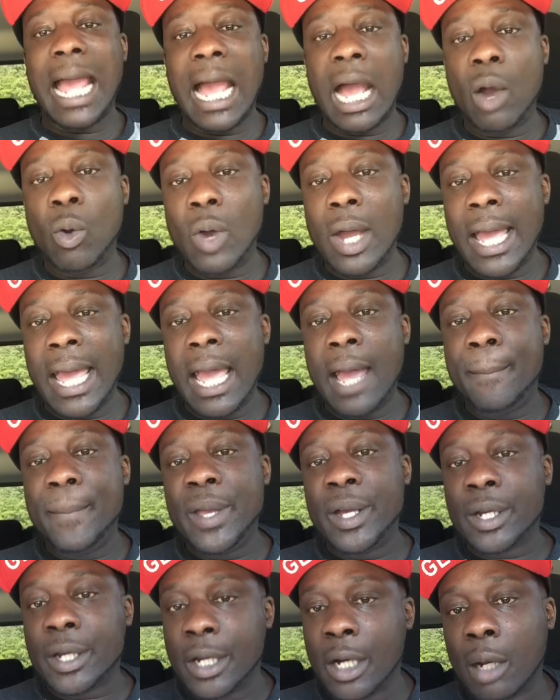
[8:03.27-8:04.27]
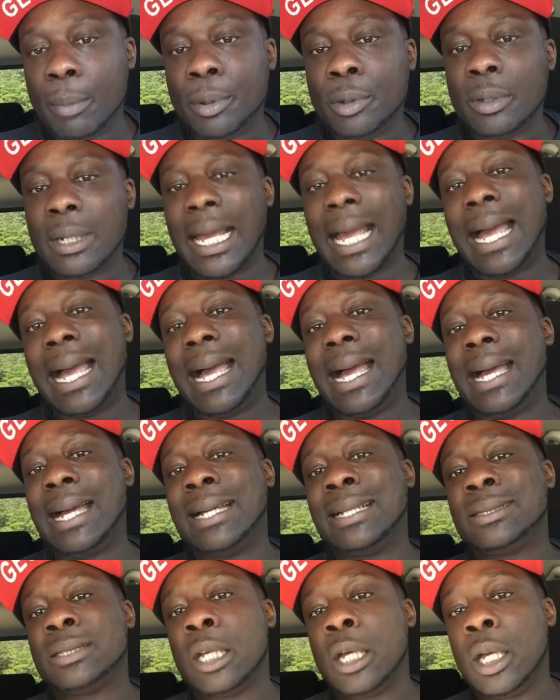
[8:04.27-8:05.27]
I would have me a couple
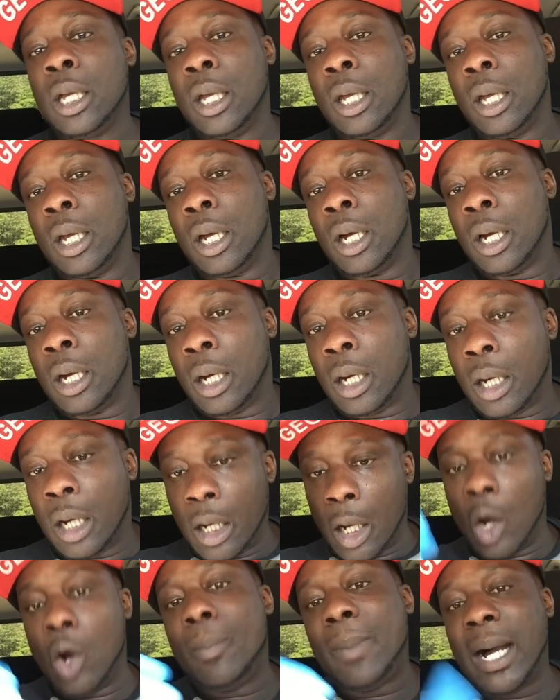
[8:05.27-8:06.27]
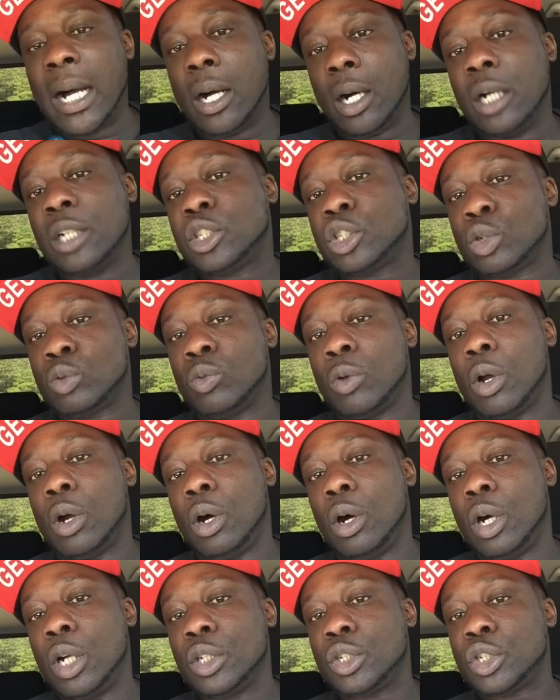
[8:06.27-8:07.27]
guys on my
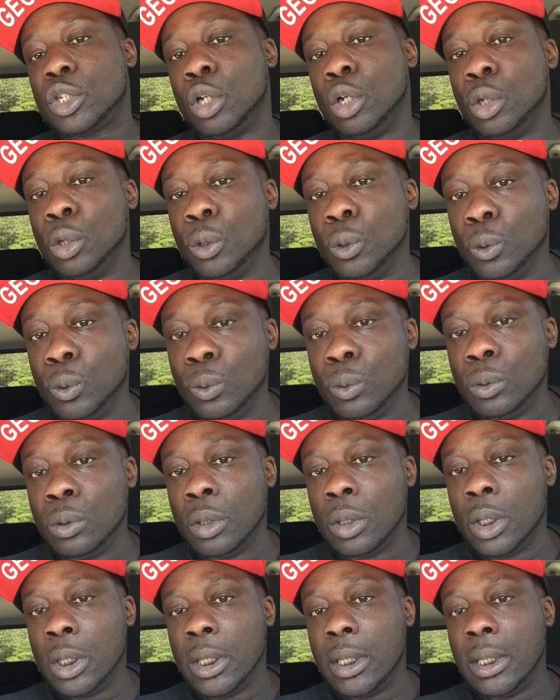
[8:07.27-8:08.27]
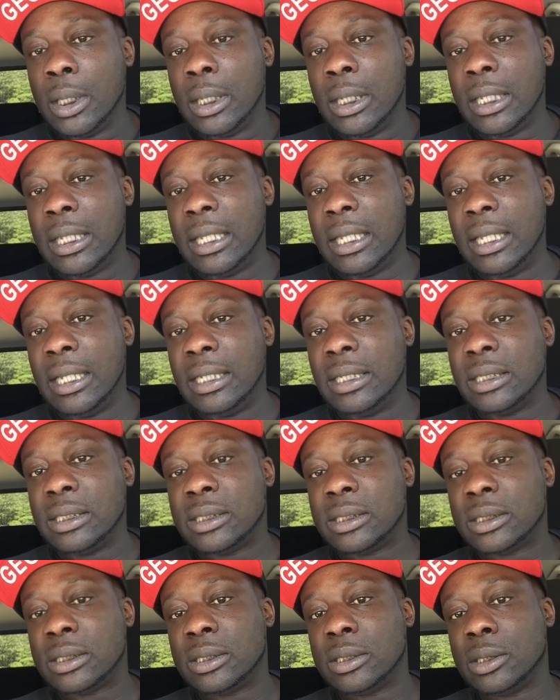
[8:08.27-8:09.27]
entourage who
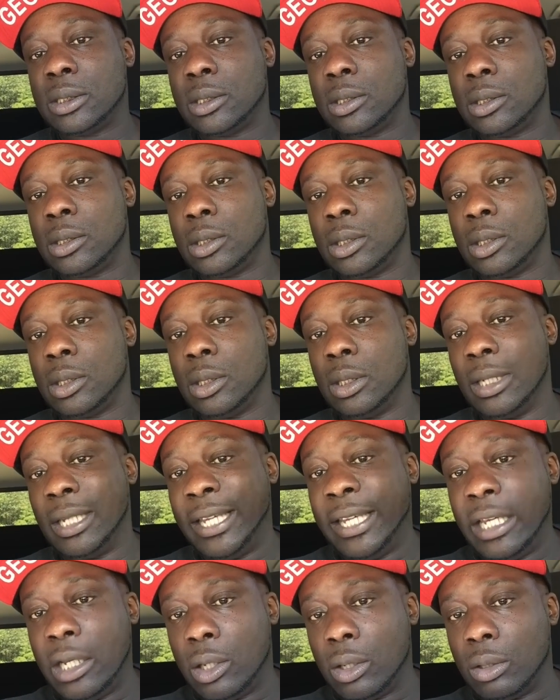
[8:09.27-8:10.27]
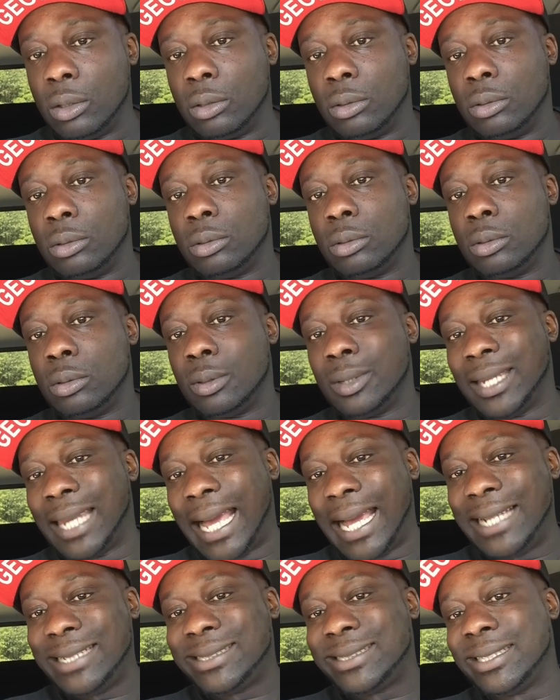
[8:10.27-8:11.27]
is legal,
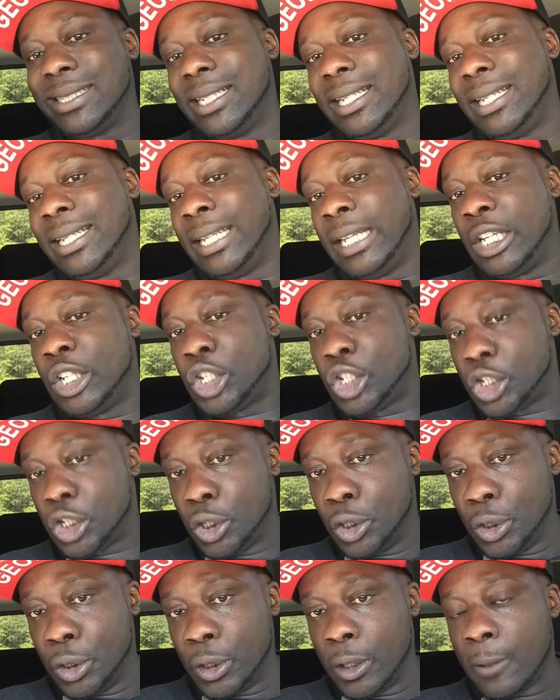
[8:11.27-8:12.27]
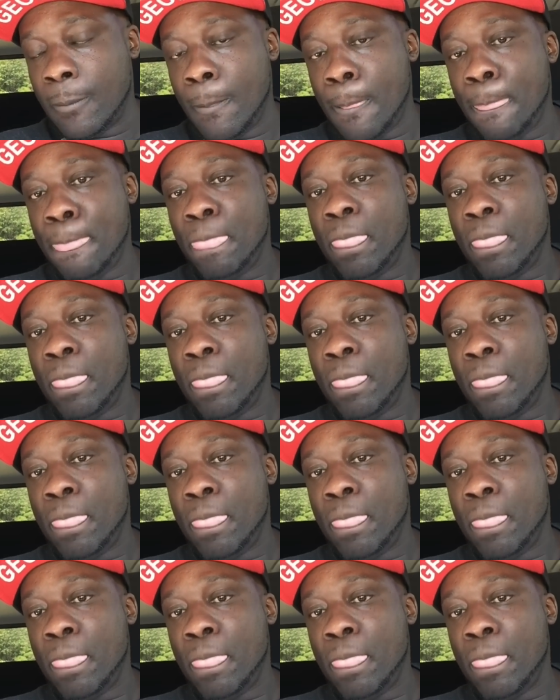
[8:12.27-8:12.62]
licensed, and insured